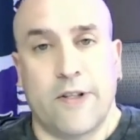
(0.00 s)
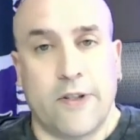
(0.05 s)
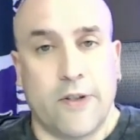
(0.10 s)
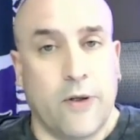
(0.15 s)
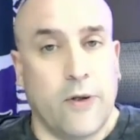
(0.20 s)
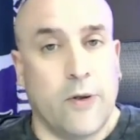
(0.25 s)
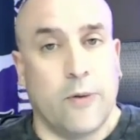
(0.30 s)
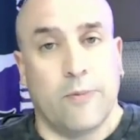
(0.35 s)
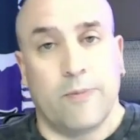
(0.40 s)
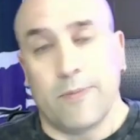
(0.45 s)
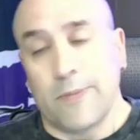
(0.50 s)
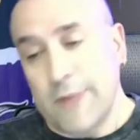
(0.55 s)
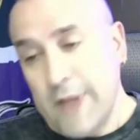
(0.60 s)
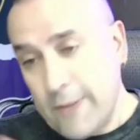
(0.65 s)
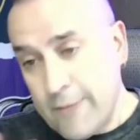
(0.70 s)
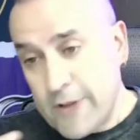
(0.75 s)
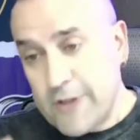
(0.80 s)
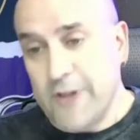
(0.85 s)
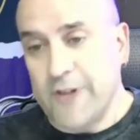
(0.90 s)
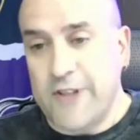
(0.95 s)
So
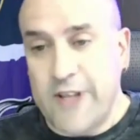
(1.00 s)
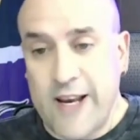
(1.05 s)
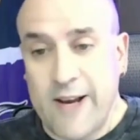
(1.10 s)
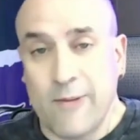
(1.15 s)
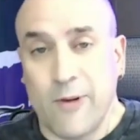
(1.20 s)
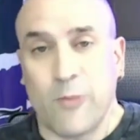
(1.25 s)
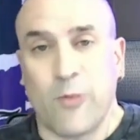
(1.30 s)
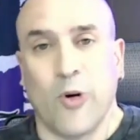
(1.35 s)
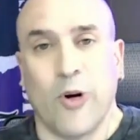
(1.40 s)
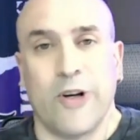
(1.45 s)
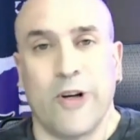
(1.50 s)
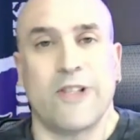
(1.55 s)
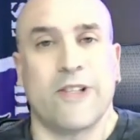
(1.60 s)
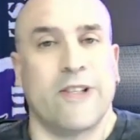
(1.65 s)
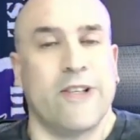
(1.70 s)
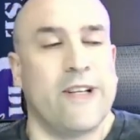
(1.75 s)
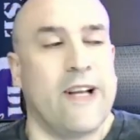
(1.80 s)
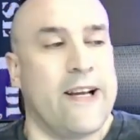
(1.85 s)
obviously Sam Laporte is a good